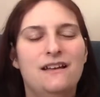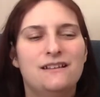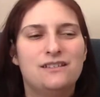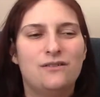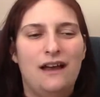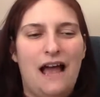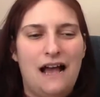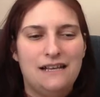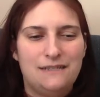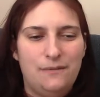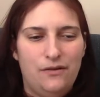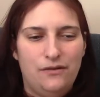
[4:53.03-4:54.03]
So I
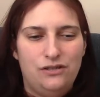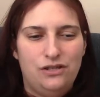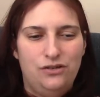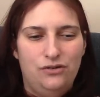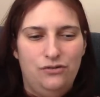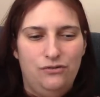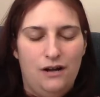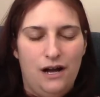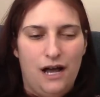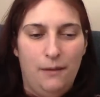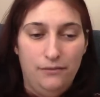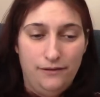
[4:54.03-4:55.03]
asked about her to
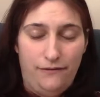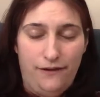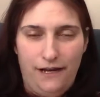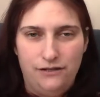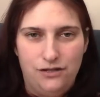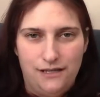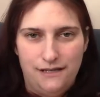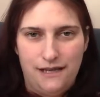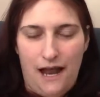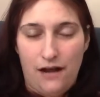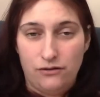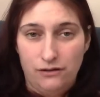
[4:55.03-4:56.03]
a couple different agencies
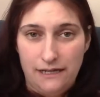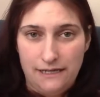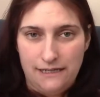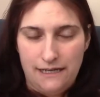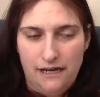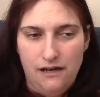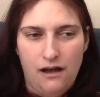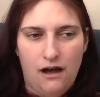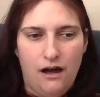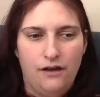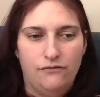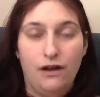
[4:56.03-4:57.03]
that had her listed
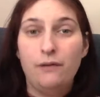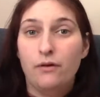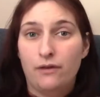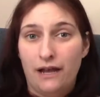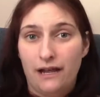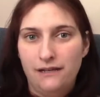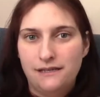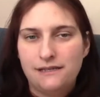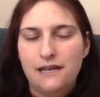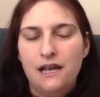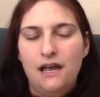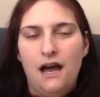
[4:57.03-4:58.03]
on Rainbow Kids,
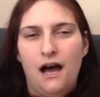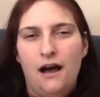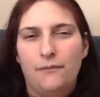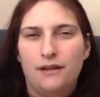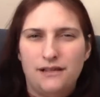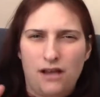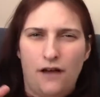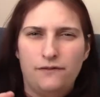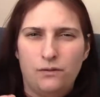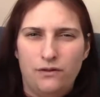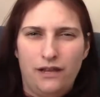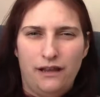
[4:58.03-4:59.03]
because
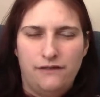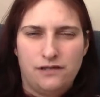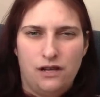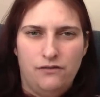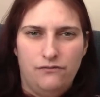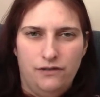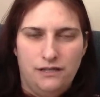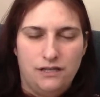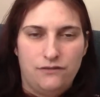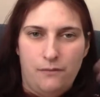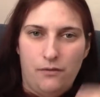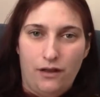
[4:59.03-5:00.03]
often when they list on
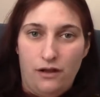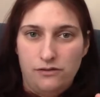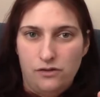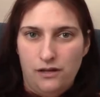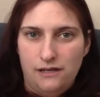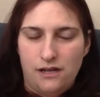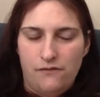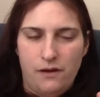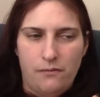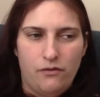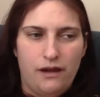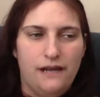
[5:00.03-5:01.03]
Reese's Rainbow, they also list on
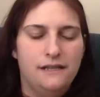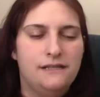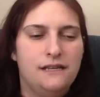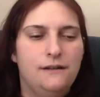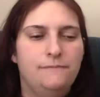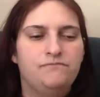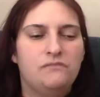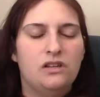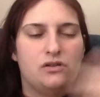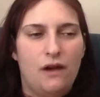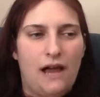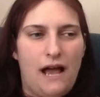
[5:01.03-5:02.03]
Rainbow Kids.
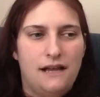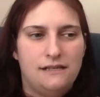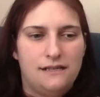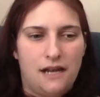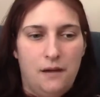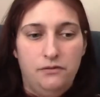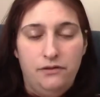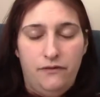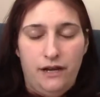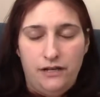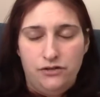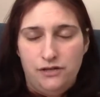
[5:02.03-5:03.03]
So I asked a couple
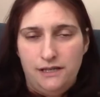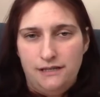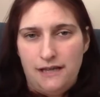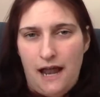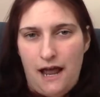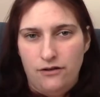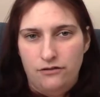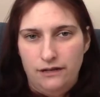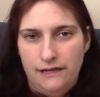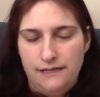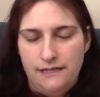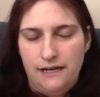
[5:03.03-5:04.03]
different agencies that had her
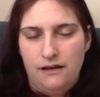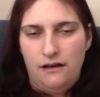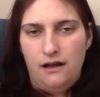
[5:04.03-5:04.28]
listed